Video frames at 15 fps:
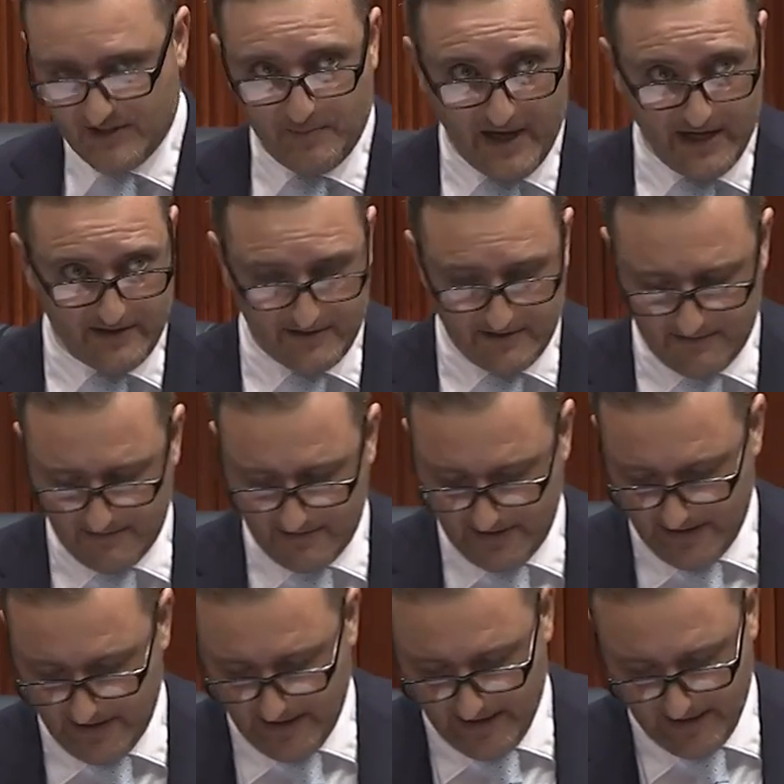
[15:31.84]
and space,
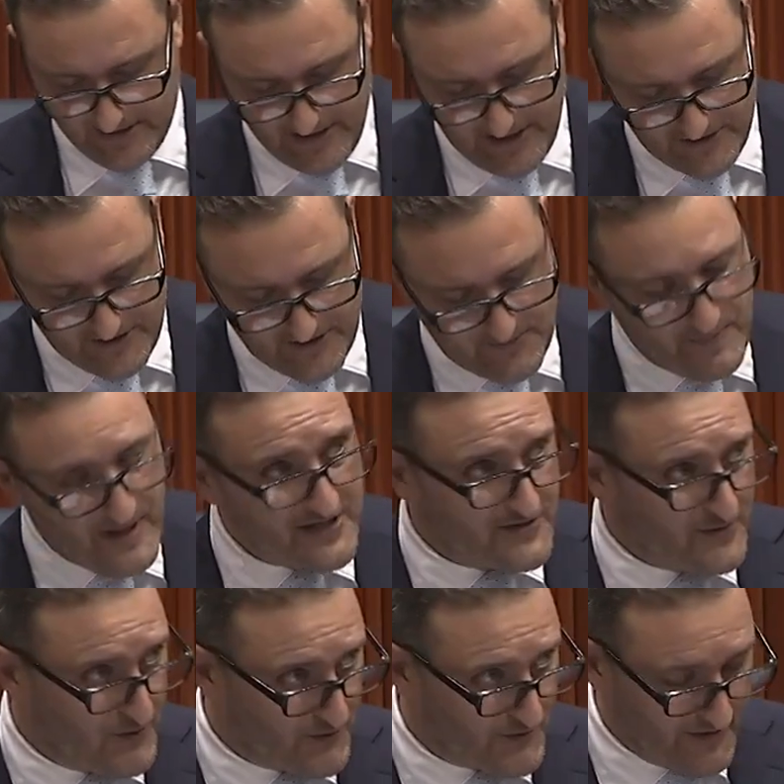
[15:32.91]
such as
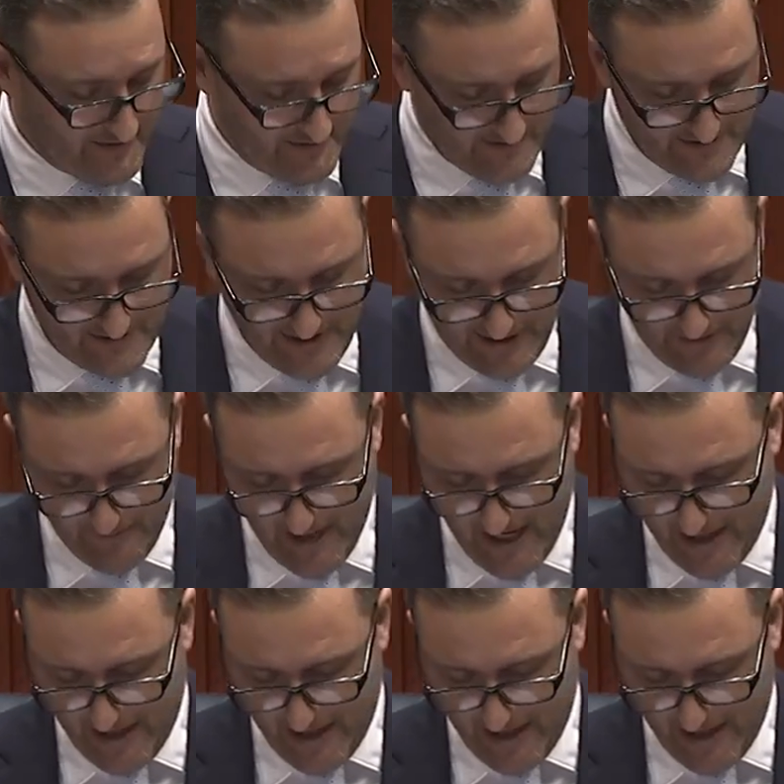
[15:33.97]
Buzz Aldrin, the second